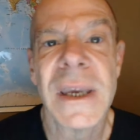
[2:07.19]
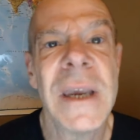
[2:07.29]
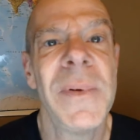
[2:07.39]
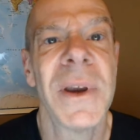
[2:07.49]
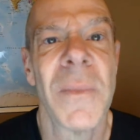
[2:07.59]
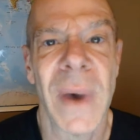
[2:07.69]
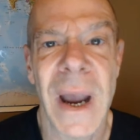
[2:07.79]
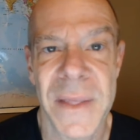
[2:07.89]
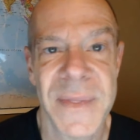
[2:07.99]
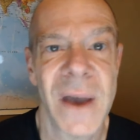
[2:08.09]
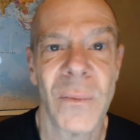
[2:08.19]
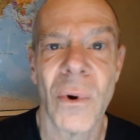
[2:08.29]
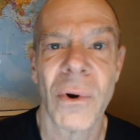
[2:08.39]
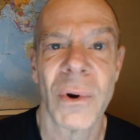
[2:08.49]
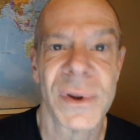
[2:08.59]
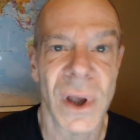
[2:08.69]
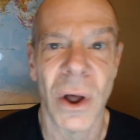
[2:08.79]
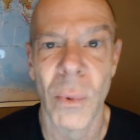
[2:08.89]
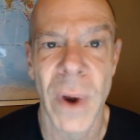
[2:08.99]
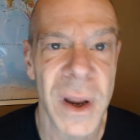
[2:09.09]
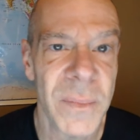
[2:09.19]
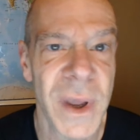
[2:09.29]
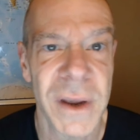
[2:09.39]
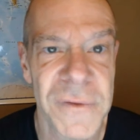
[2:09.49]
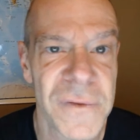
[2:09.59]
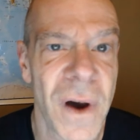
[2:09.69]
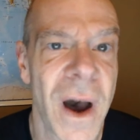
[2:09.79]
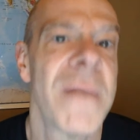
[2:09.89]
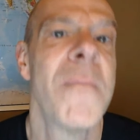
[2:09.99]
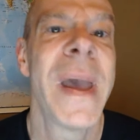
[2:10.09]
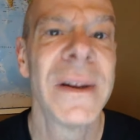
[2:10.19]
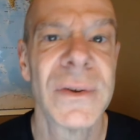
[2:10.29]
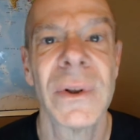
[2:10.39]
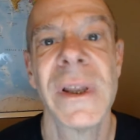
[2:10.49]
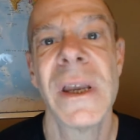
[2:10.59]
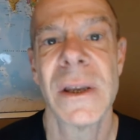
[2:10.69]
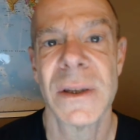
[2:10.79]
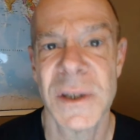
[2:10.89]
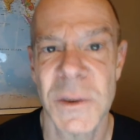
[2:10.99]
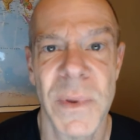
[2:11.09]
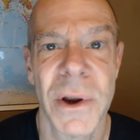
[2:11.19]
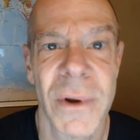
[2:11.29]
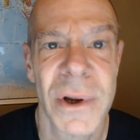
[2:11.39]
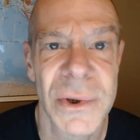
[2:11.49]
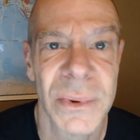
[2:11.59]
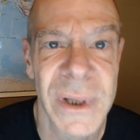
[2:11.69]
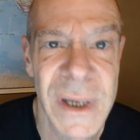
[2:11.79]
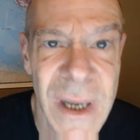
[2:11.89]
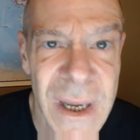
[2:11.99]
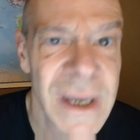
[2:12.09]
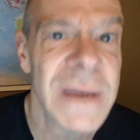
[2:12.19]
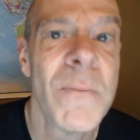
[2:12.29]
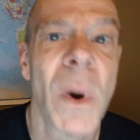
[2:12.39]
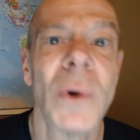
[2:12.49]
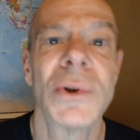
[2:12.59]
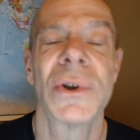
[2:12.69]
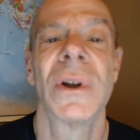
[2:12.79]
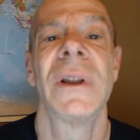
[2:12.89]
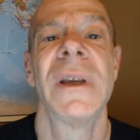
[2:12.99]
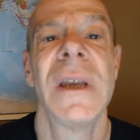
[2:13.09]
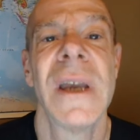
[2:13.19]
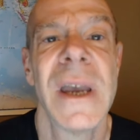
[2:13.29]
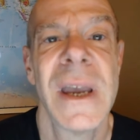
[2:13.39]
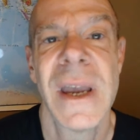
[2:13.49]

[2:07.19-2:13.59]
Keeping in mind that that war is already being fought mentally, spiritually, emotionally,